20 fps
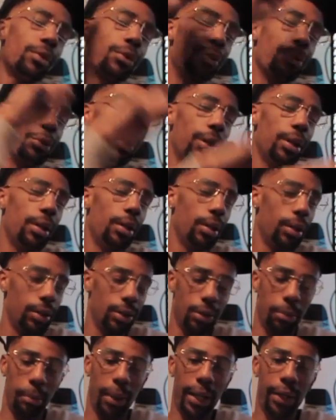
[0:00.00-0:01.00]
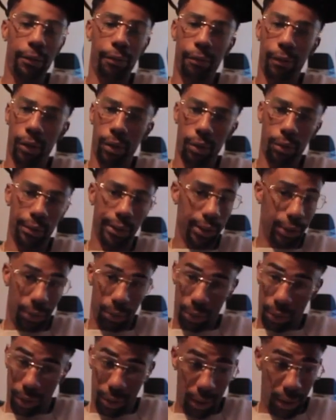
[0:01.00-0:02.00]
3 is the microphone that you're
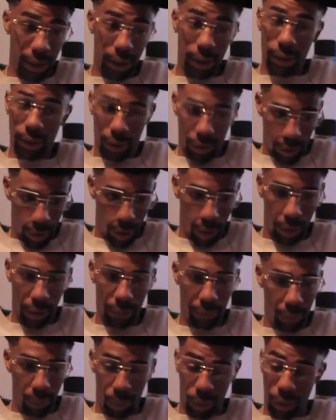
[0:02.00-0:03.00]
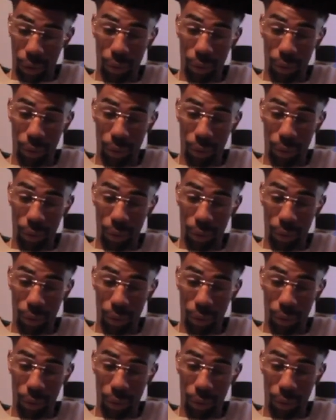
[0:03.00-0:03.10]
going to need to talk if you want